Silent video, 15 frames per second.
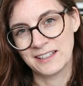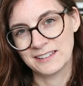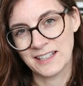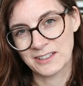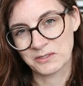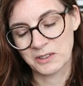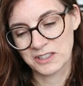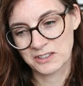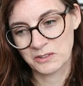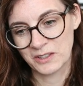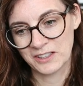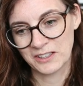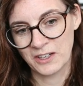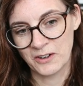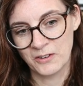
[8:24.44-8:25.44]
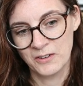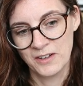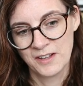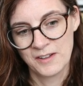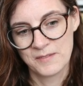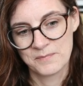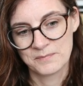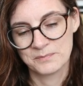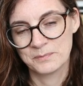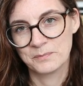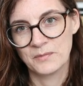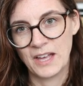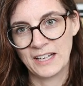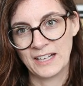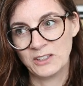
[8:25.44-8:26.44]
think that's where it's going to go,
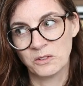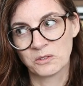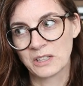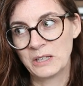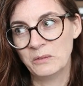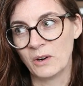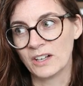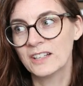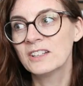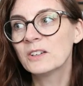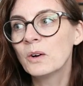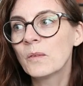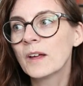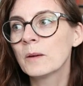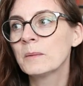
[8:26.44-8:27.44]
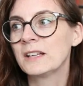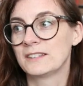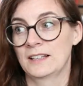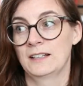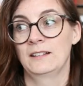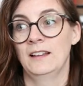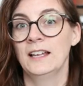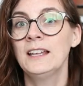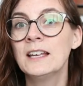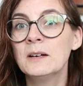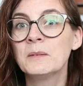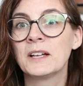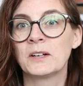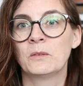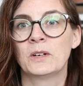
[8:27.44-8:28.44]
and I don't really want it to go there because I like
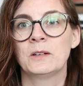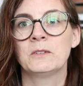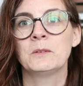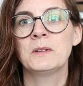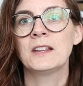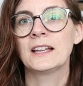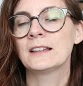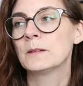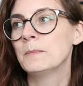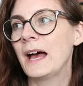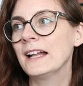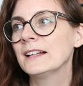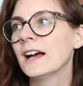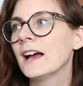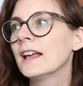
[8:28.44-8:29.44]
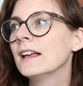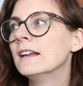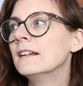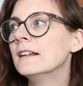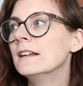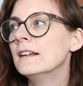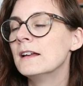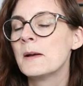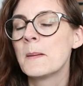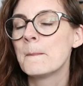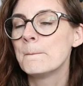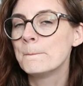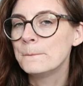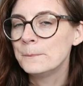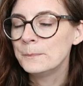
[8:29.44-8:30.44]
him. I don't want him to be like the bad guy,
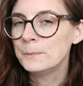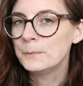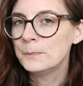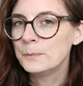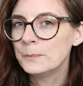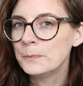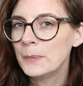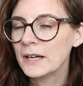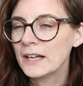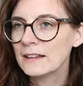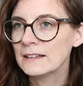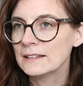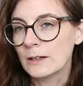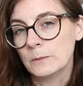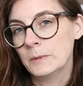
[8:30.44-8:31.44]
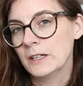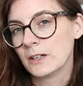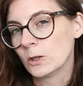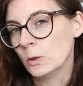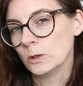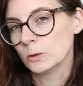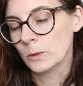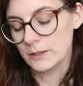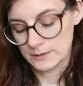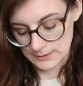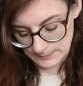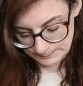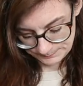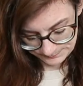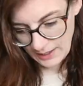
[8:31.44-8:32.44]
but I think that would be a cool
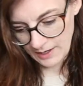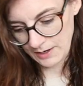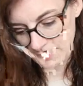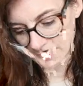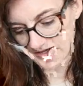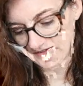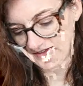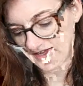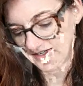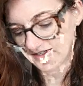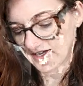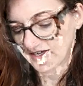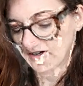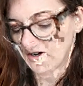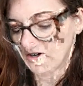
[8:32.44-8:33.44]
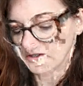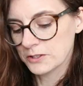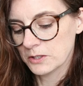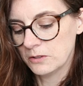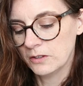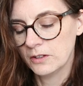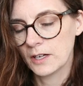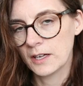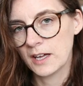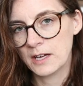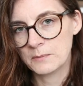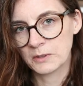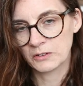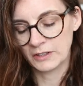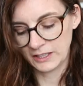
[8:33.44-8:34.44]
twist. And then I also
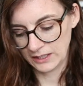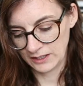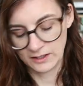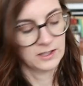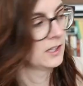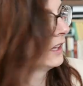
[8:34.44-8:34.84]
am reading